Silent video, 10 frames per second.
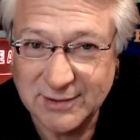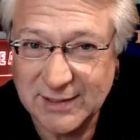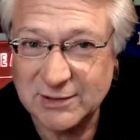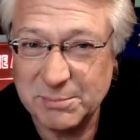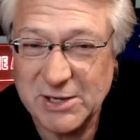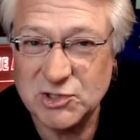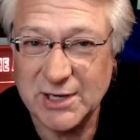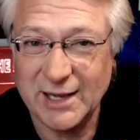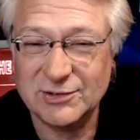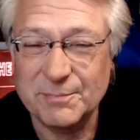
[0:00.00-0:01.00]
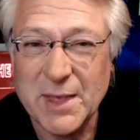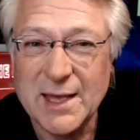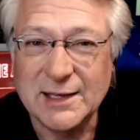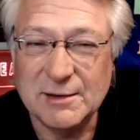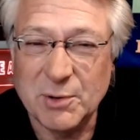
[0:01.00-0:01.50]
To get to BGS,
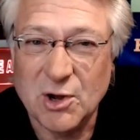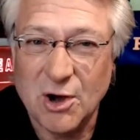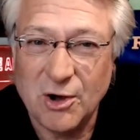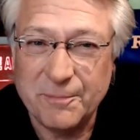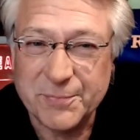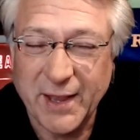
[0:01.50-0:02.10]
give them a call